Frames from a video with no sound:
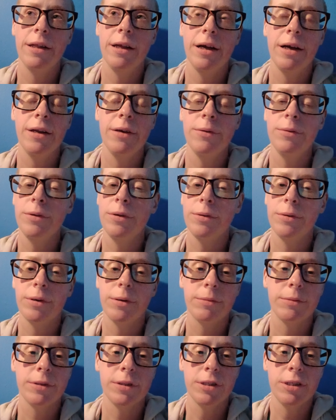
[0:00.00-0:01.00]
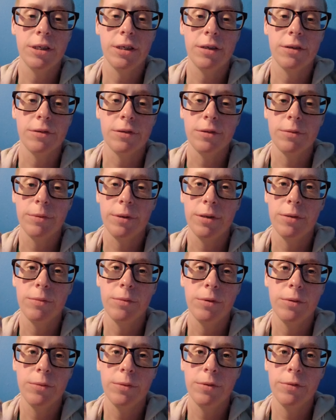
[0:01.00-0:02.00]
I don't know, I was a child, so I don't
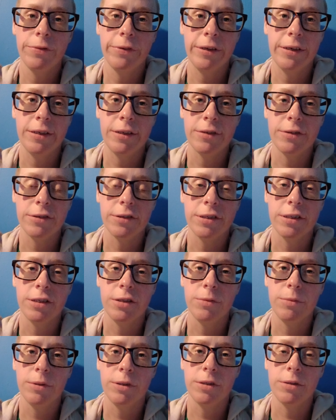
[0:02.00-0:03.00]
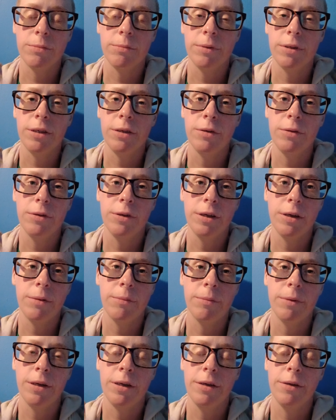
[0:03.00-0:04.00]
know the financial situation, but I know
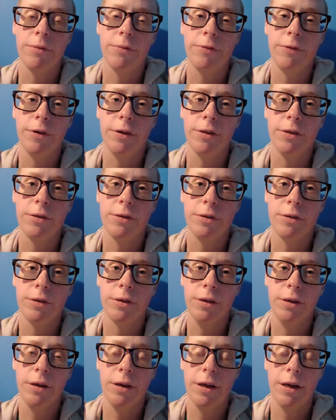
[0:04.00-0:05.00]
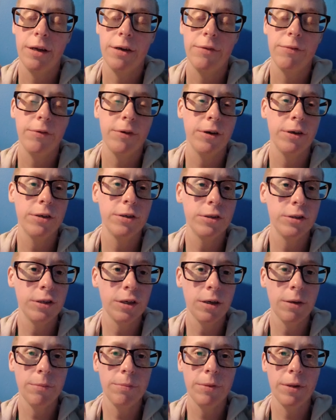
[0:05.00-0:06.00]
that my father had a very good
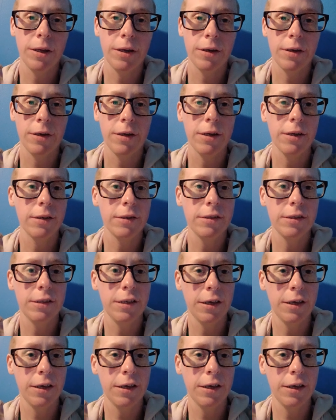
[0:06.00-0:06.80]
job that did